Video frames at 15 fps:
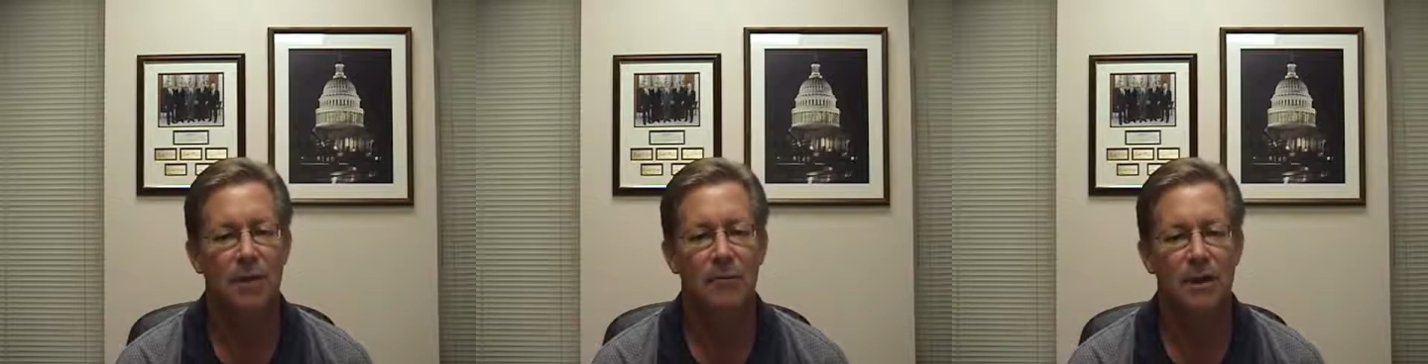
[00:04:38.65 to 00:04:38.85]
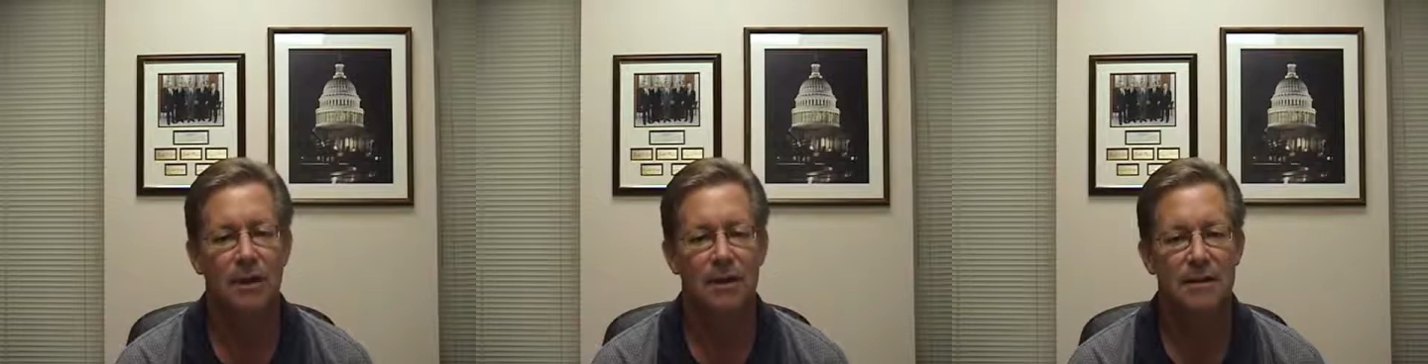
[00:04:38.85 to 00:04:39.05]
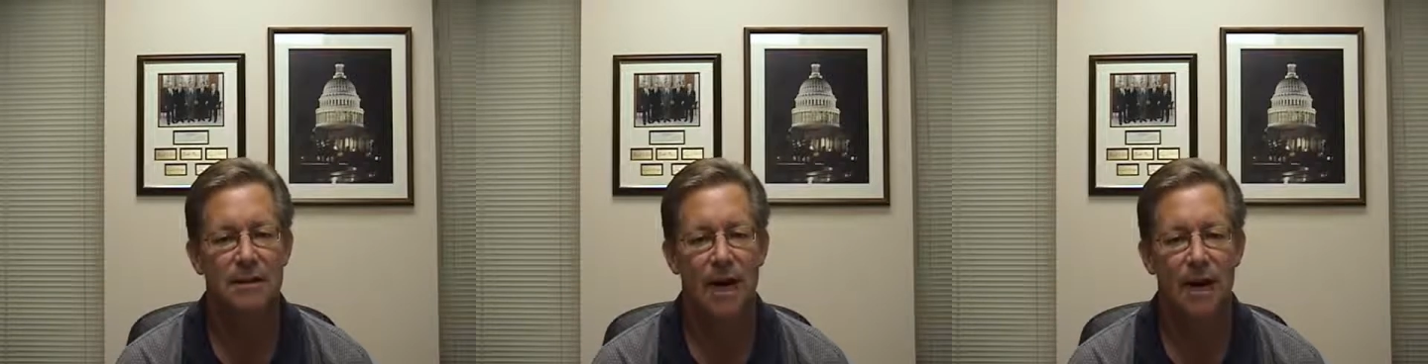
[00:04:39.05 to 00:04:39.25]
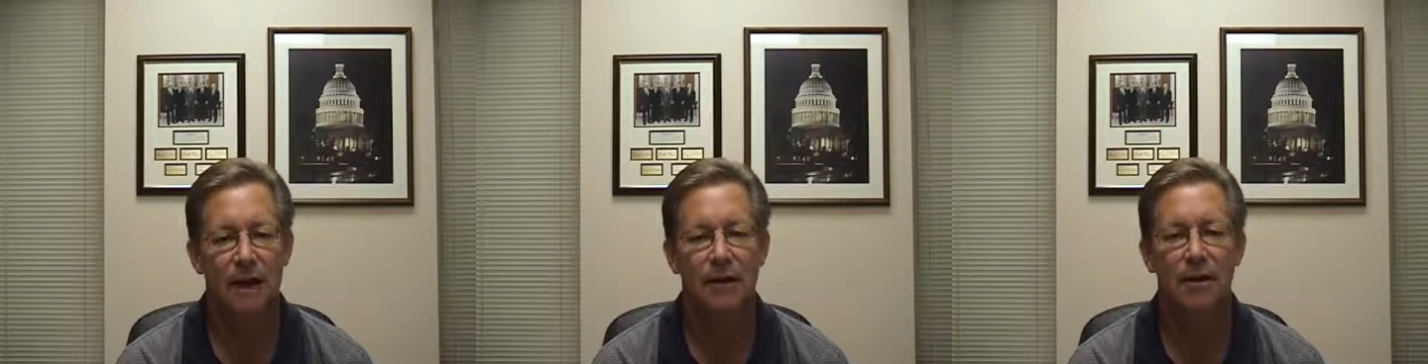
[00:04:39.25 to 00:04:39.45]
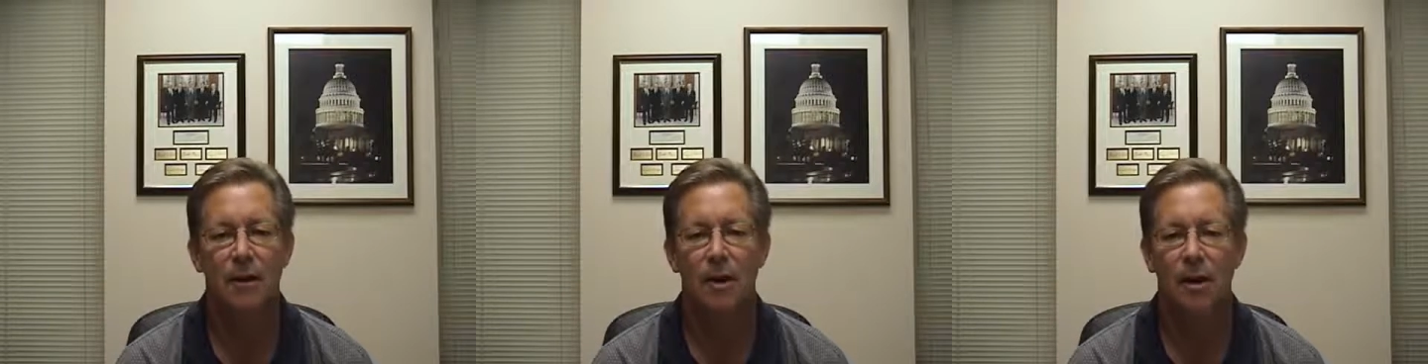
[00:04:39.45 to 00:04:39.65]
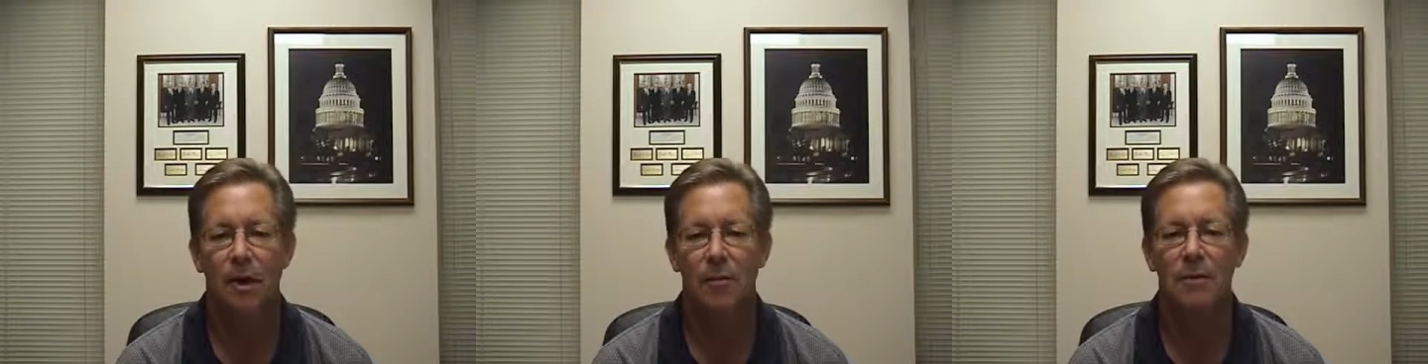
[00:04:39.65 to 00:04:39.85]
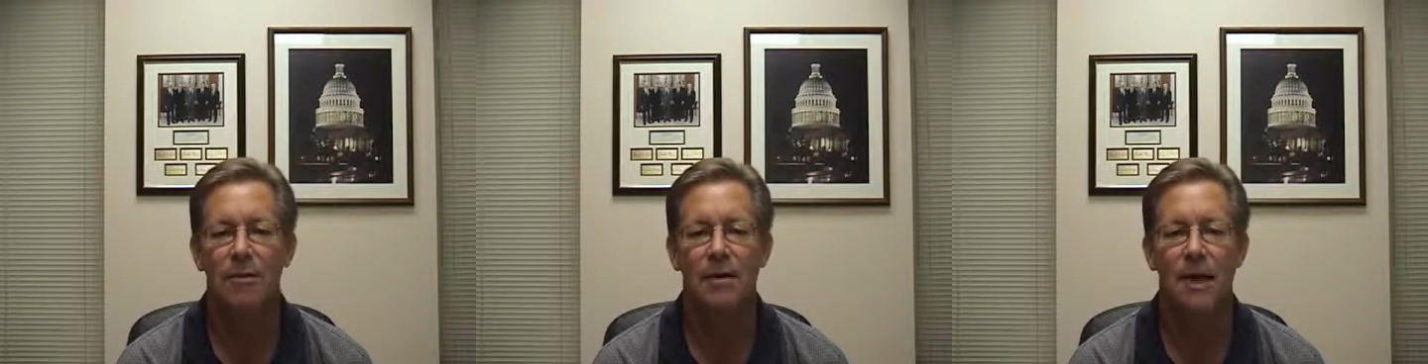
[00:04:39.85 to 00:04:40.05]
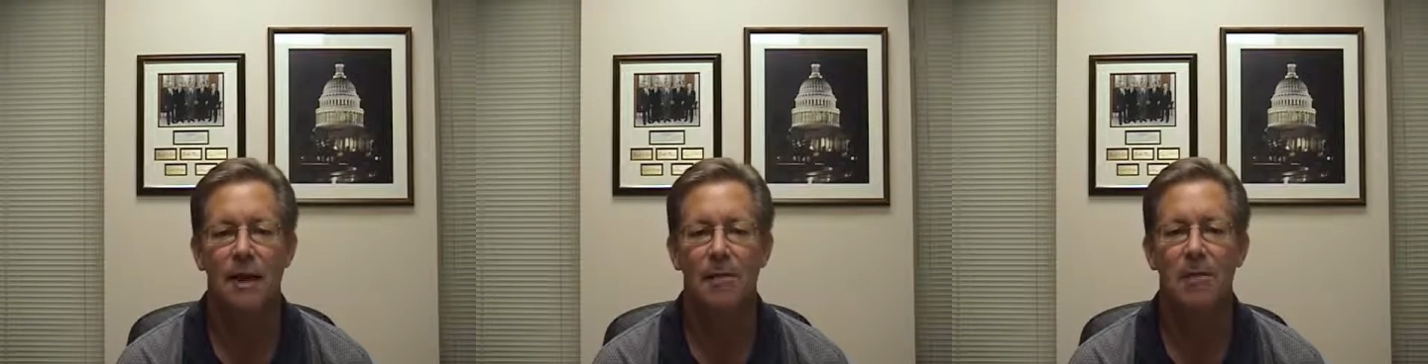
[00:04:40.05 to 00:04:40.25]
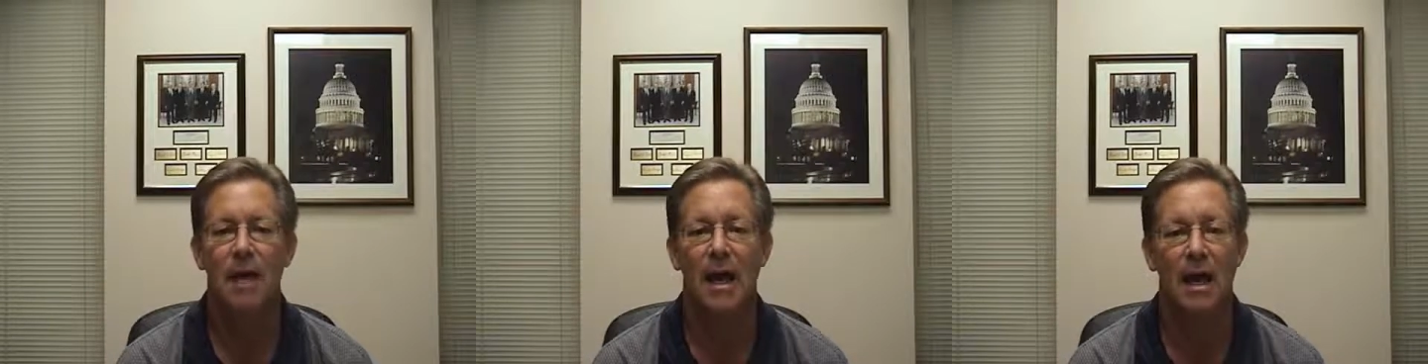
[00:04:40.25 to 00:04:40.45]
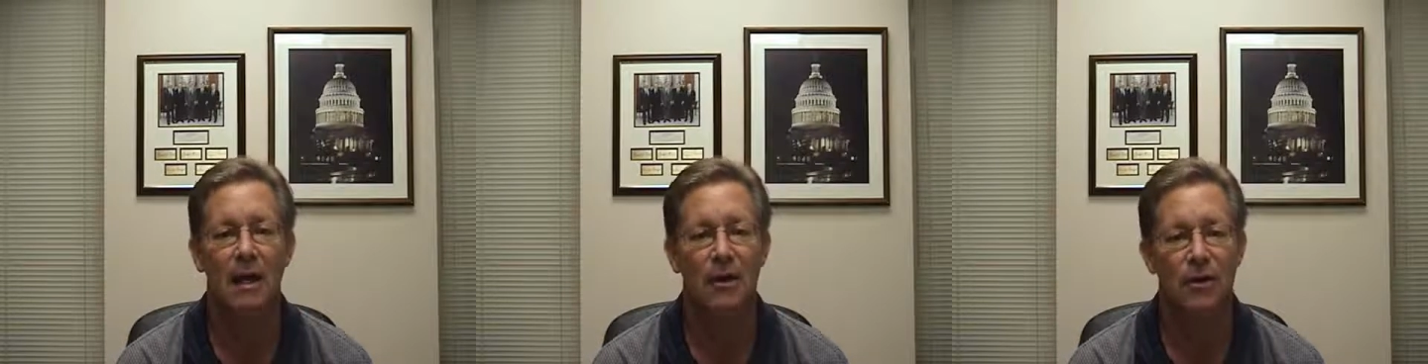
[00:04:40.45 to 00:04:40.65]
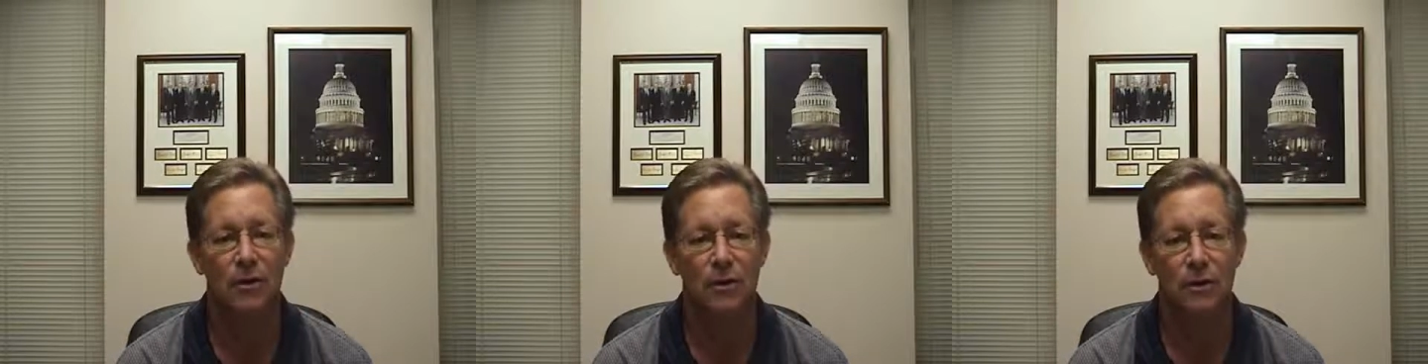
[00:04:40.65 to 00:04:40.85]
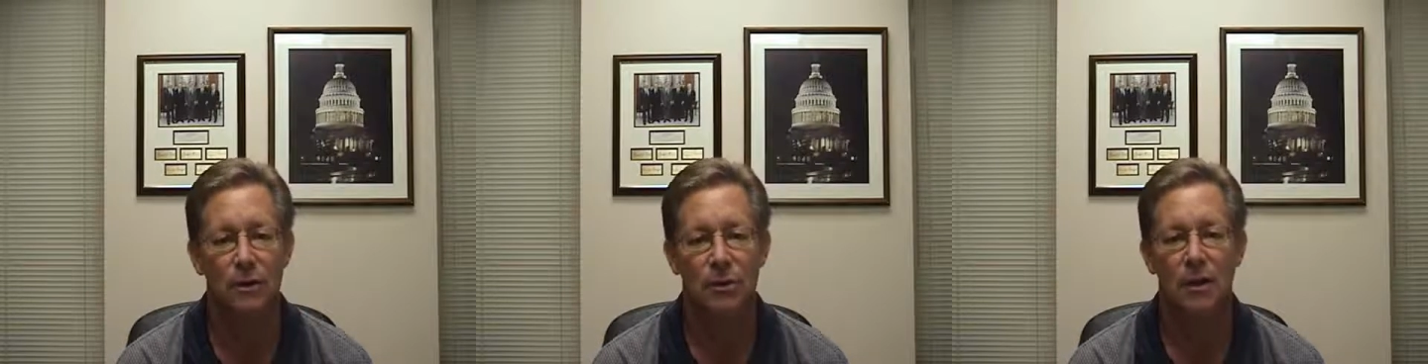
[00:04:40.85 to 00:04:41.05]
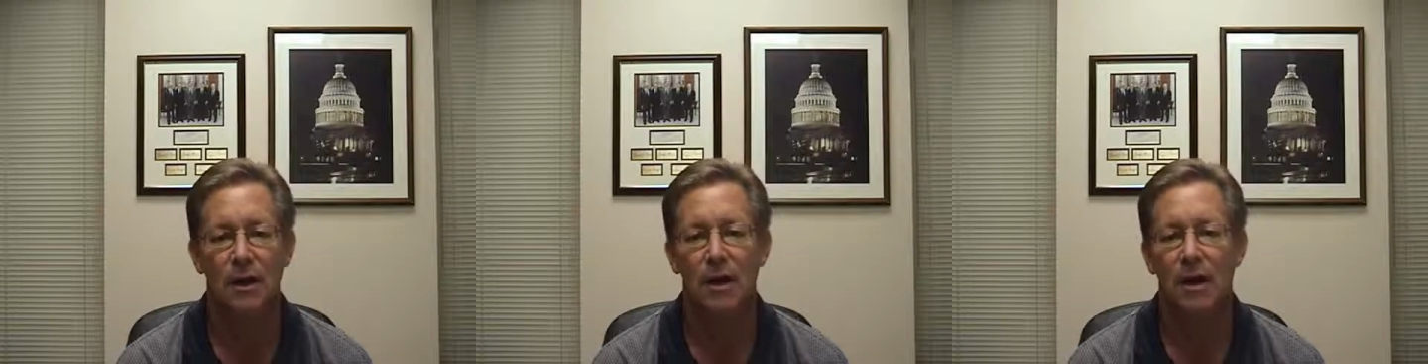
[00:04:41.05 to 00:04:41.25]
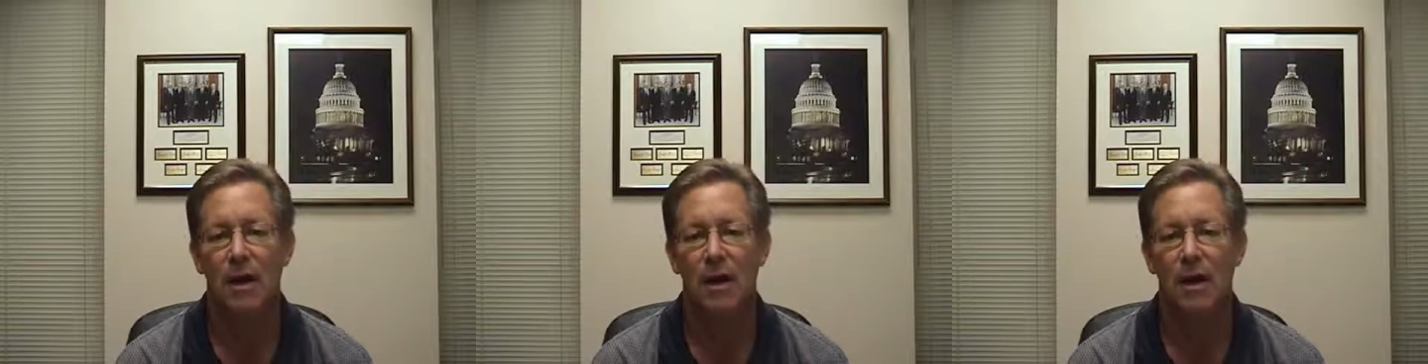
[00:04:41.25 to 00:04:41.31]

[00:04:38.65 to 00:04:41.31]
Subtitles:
Being silent harms them and you